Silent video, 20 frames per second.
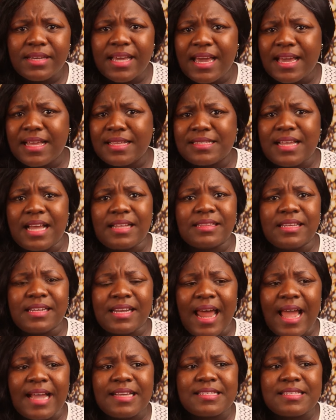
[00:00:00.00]
Gates and the
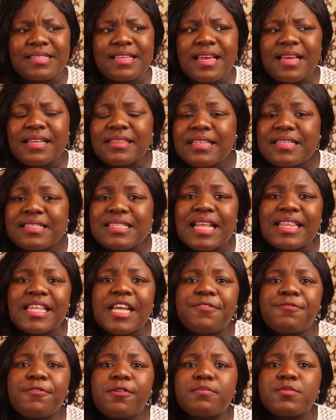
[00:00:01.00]
likes, they
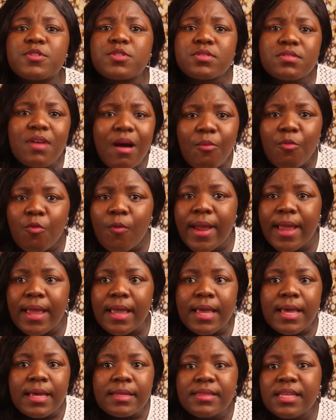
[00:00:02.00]
started from somewhere.
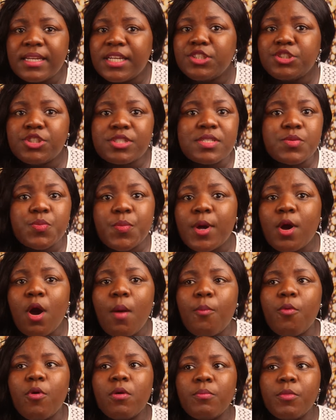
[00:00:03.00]
They didn't just wake
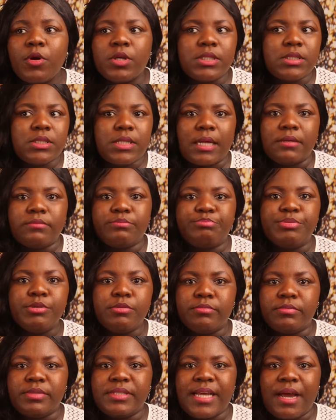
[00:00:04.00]
up one morning and
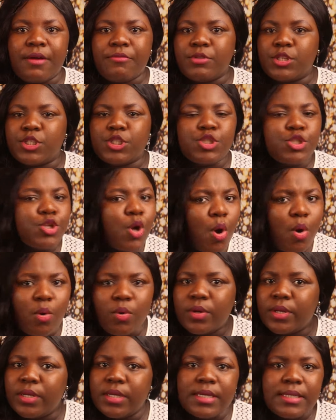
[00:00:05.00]
boom, they are rich.
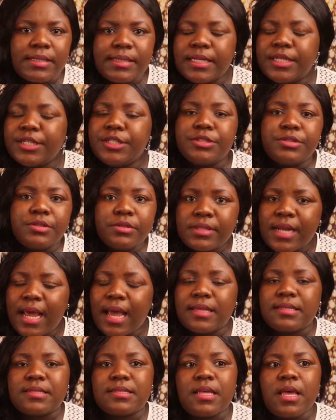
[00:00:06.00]
No, they didn't do
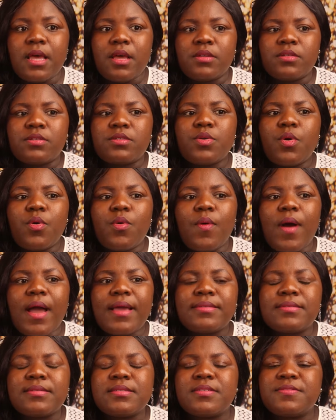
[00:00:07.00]
that. So
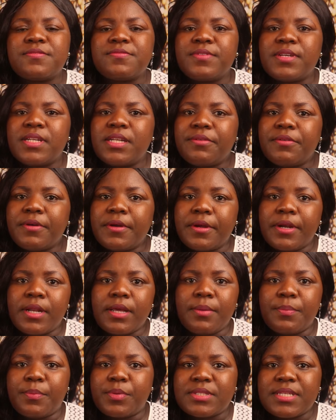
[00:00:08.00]
it is
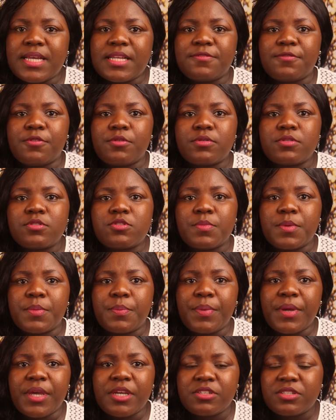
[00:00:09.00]
really important for us to be
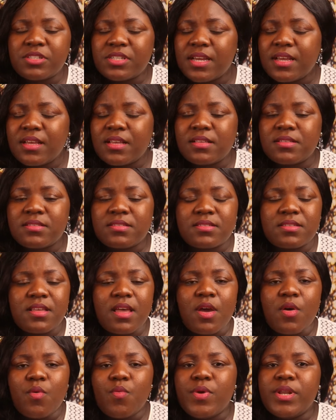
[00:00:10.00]
patient.
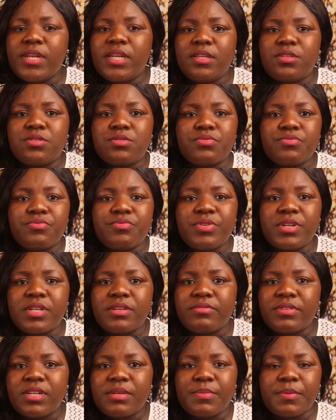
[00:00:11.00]
We need to
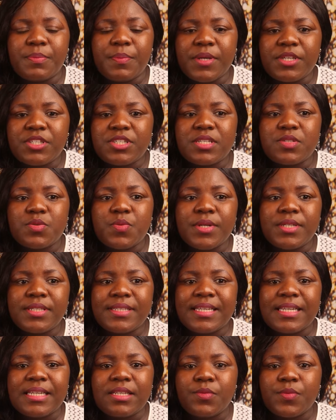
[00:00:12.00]
really be patient when
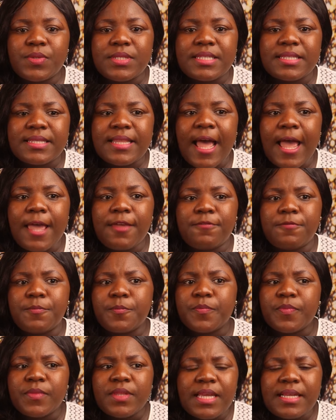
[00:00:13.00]
dealing with life.
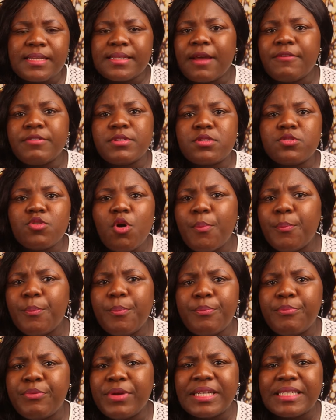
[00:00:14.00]
There is no
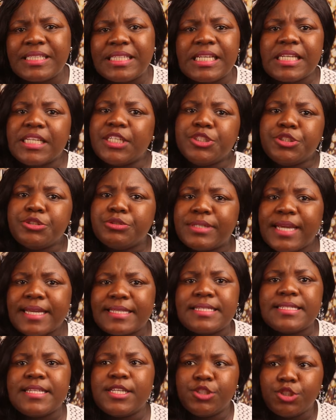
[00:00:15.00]
big deal in you
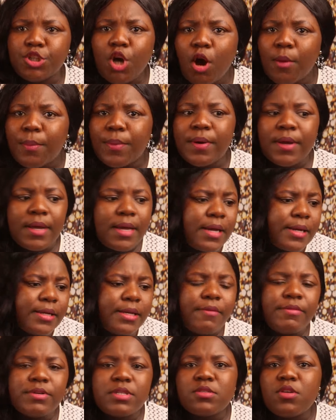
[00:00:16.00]
getting a job.
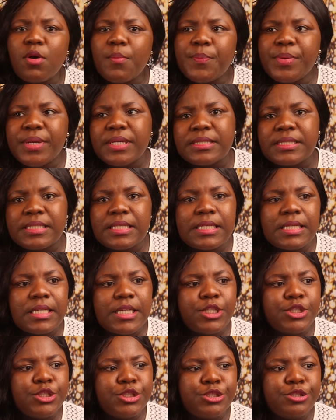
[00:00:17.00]
There is no big deal
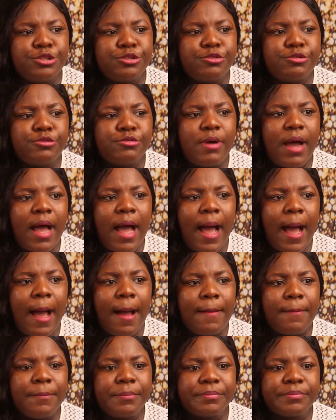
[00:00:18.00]
in you
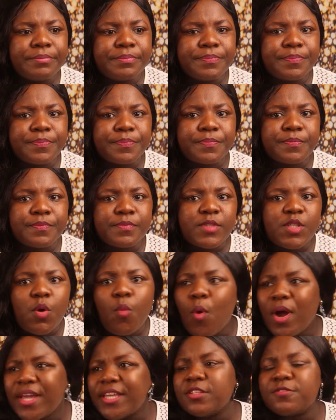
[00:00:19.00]

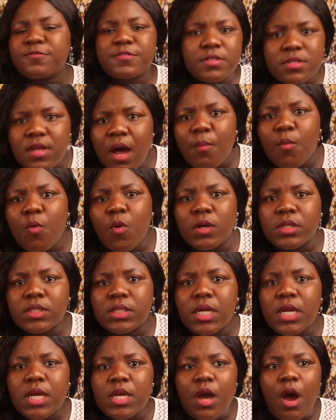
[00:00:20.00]
working for
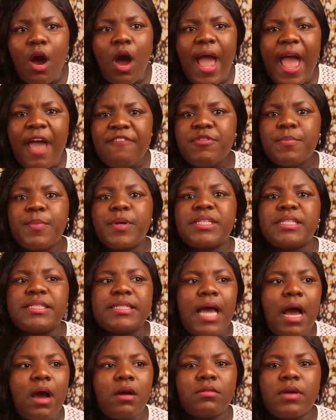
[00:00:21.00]
someone.
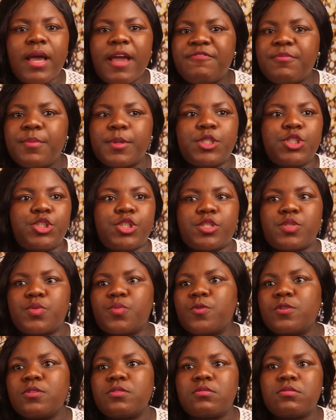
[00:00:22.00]
Everybody
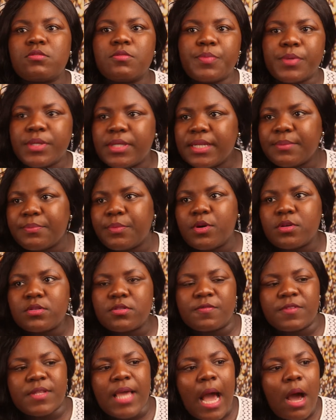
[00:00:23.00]
just wants to be the boss
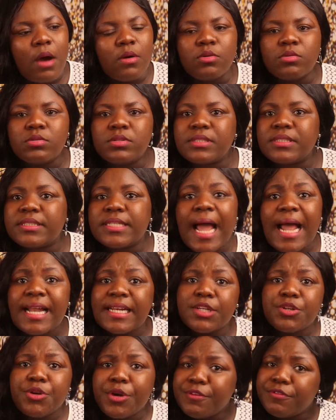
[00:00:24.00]
of their own, and
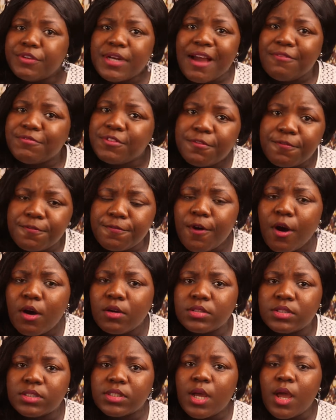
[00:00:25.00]
they don't even have the
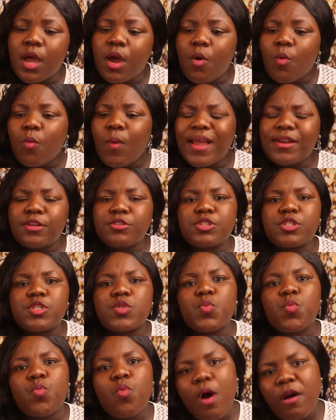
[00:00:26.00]
fund. Why not
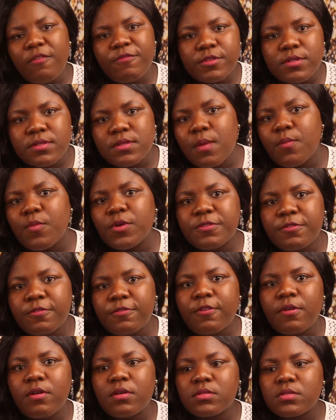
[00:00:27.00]
just work for someone
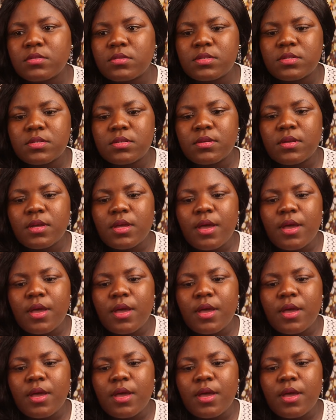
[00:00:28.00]
first?